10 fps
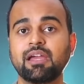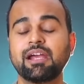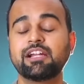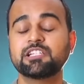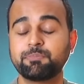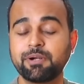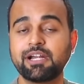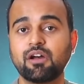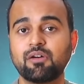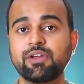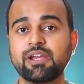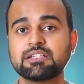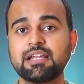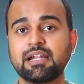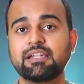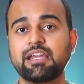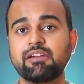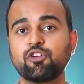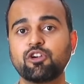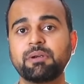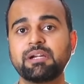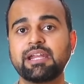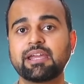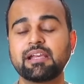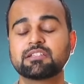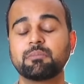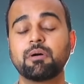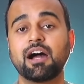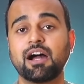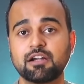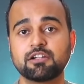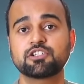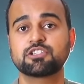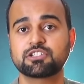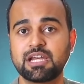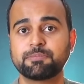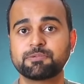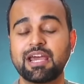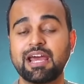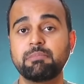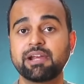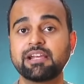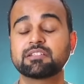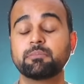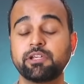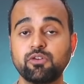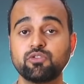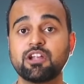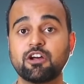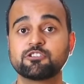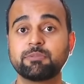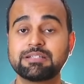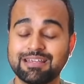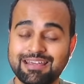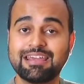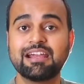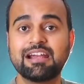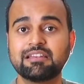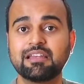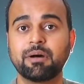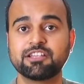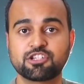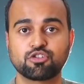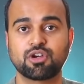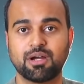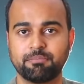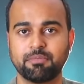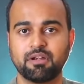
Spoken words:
it is pretty obvious that they would be taking some harsh steps and making some huge announcements in the months to come.